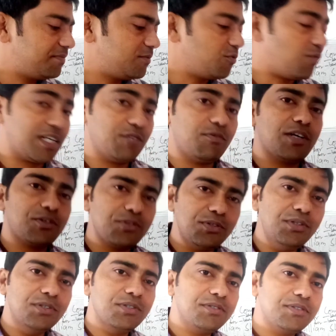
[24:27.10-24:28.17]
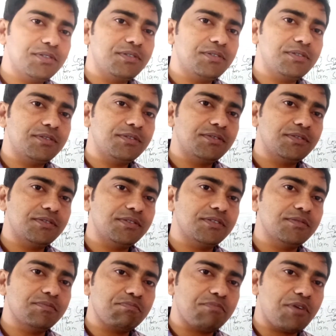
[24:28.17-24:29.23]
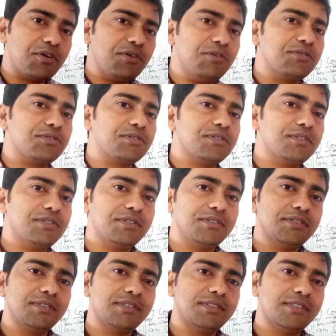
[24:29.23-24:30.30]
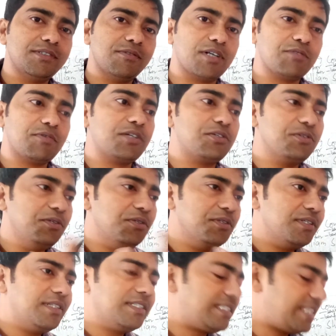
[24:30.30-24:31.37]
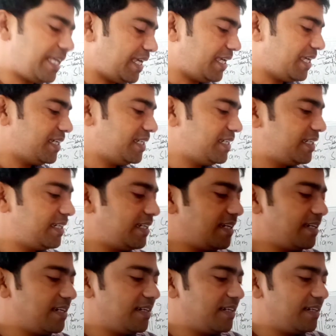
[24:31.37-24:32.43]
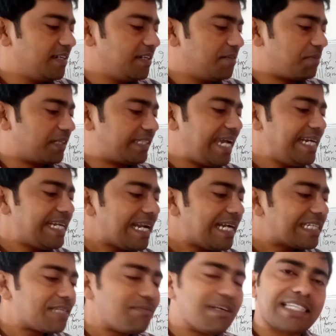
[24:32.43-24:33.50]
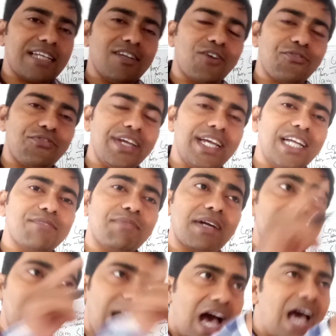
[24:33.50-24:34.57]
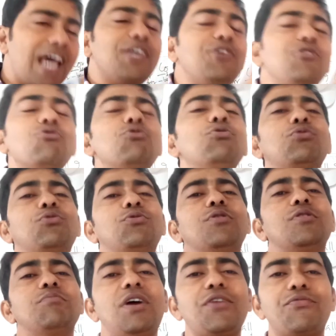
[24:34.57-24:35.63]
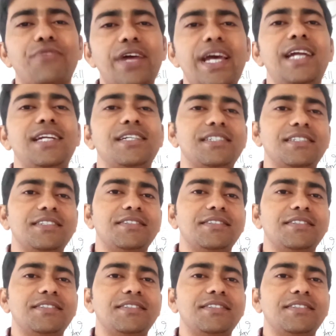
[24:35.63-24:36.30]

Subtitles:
what you want to produce, what you want to say. But thy eternal summer shall not fade, but you, my friend.